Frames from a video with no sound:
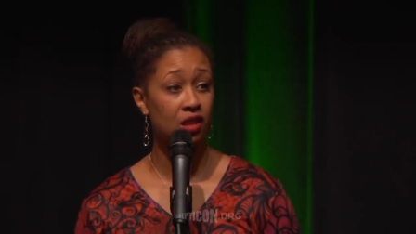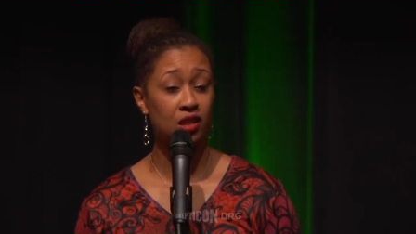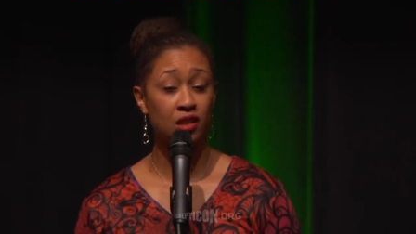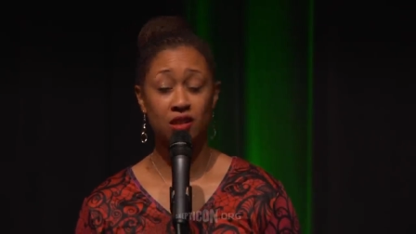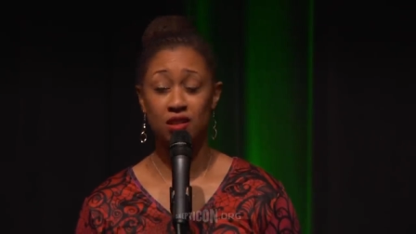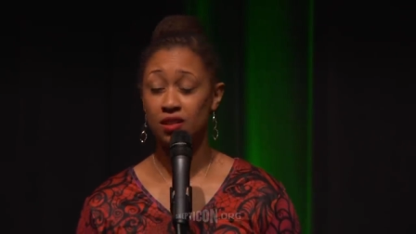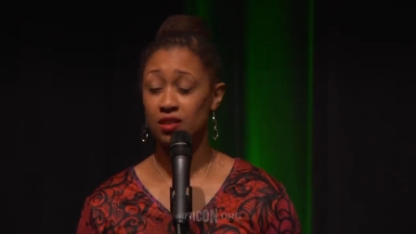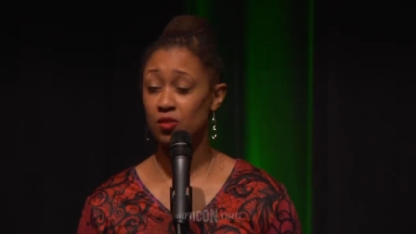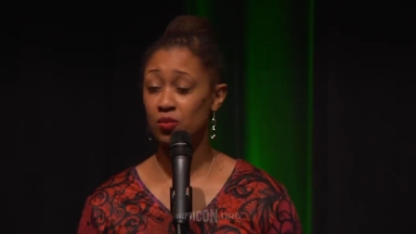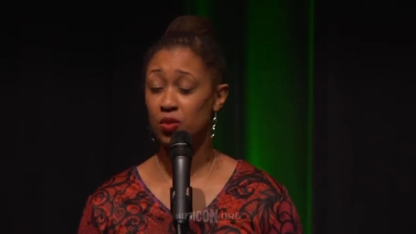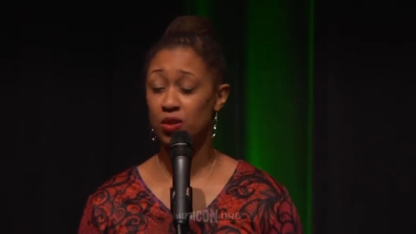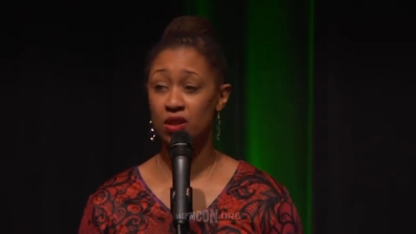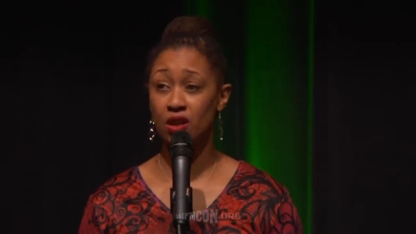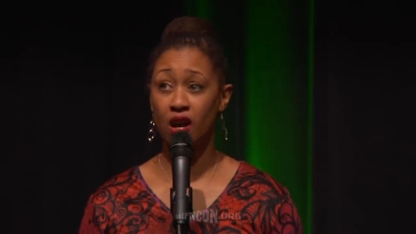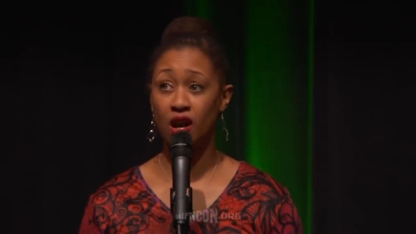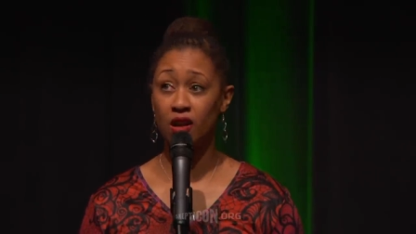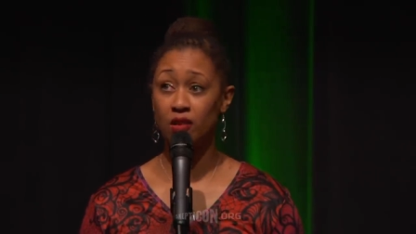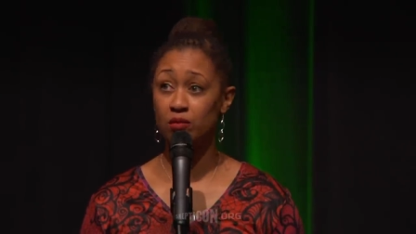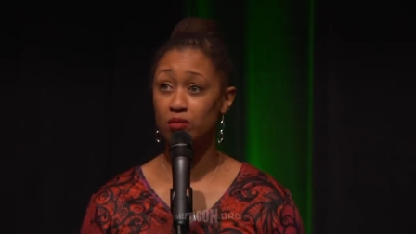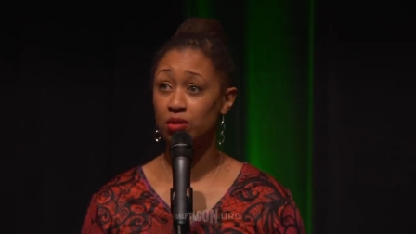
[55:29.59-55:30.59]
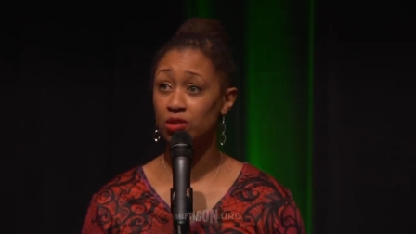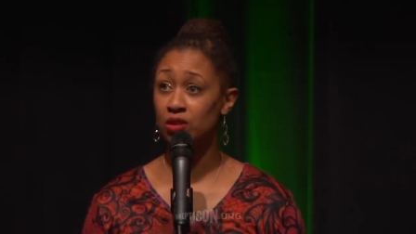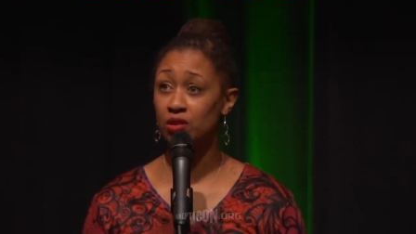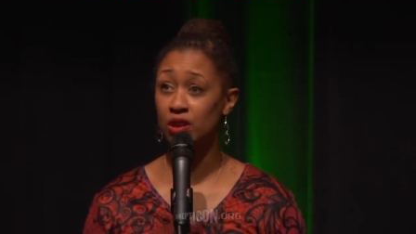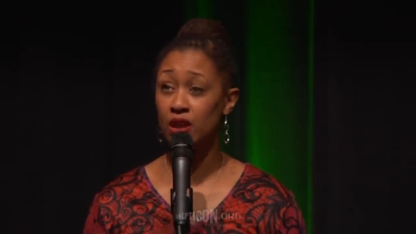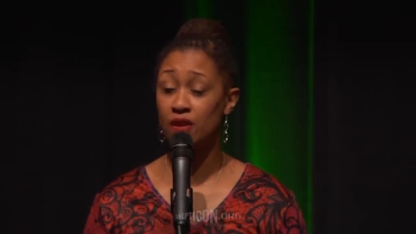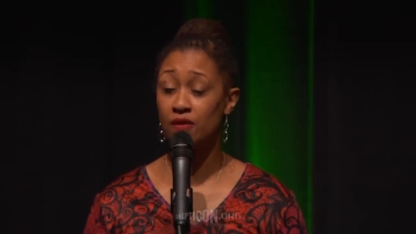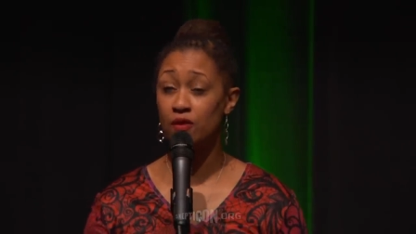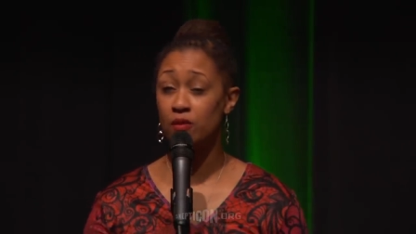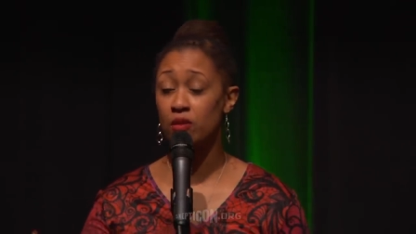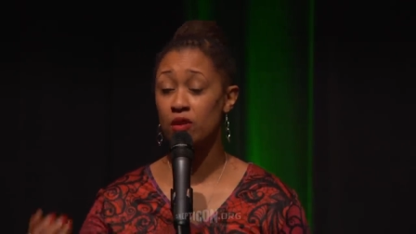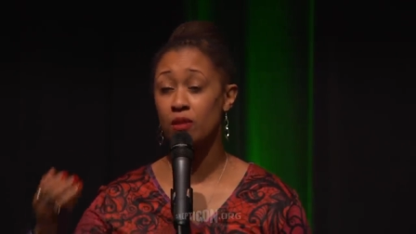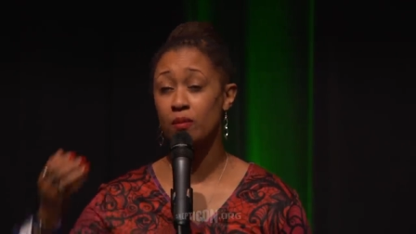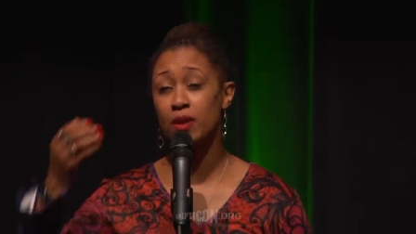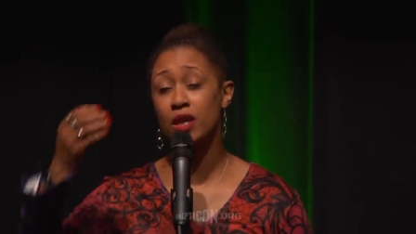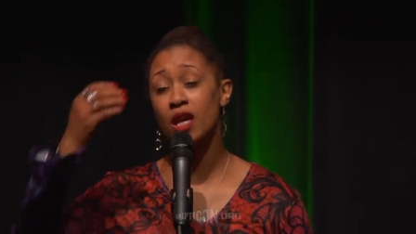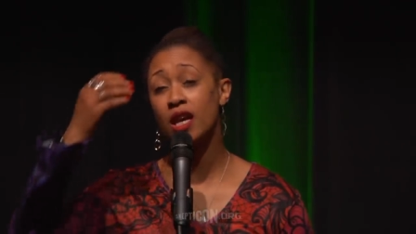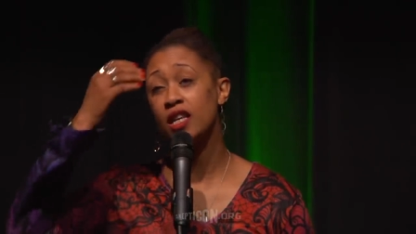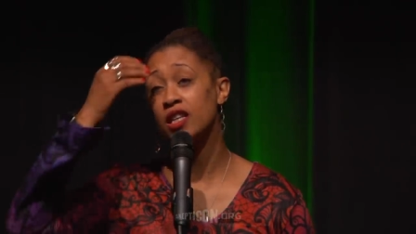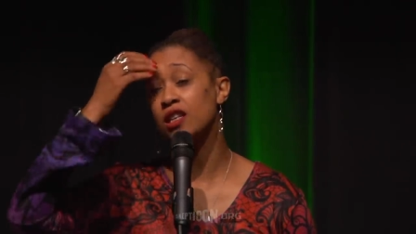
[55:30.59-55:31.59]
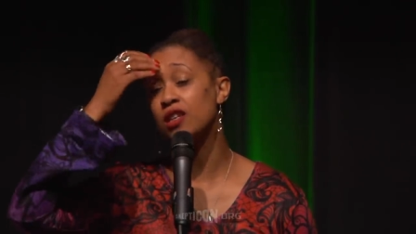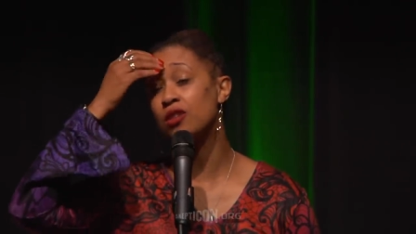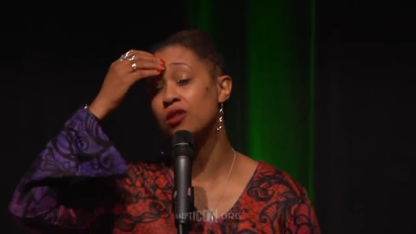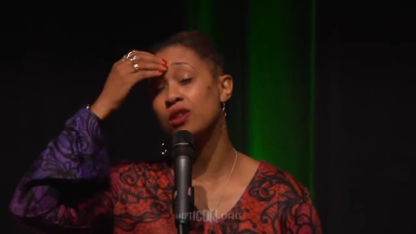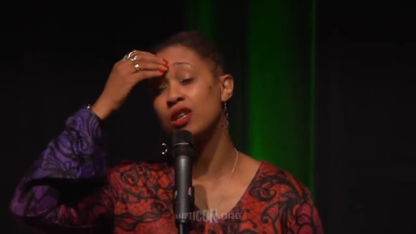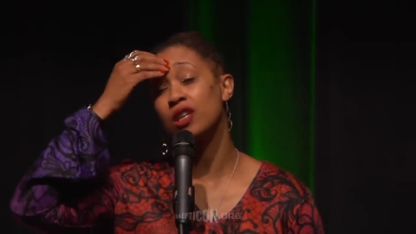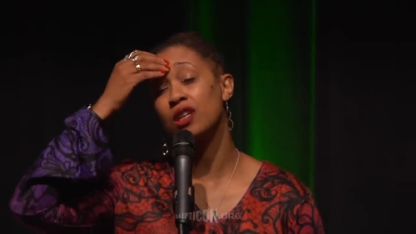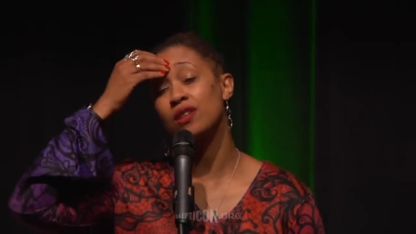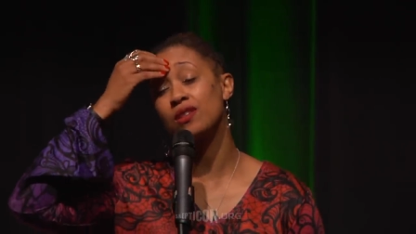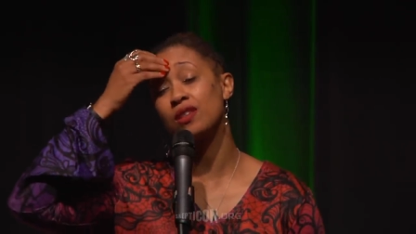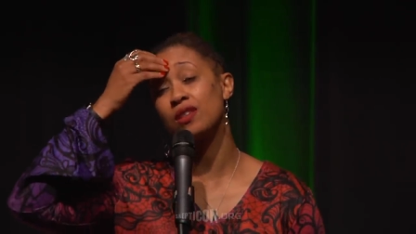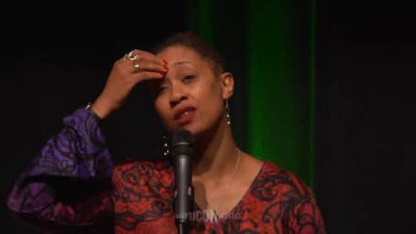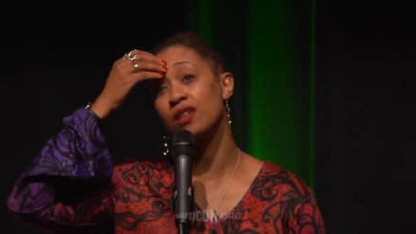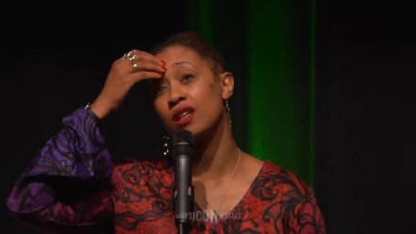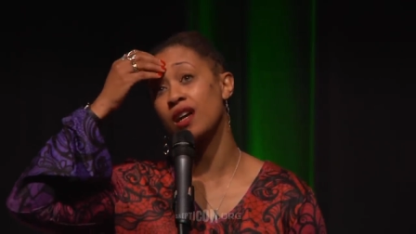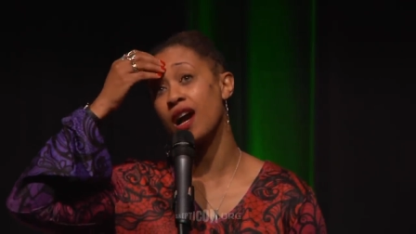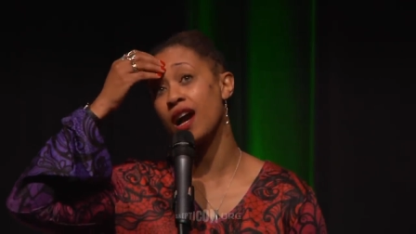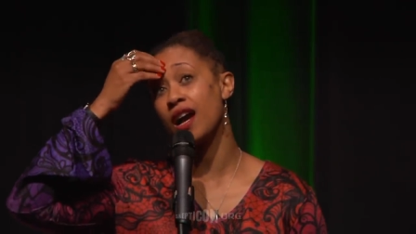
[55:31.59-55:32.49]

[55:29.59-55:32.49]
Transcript: This has been unbelievable, man. And you know what? Here's the thing.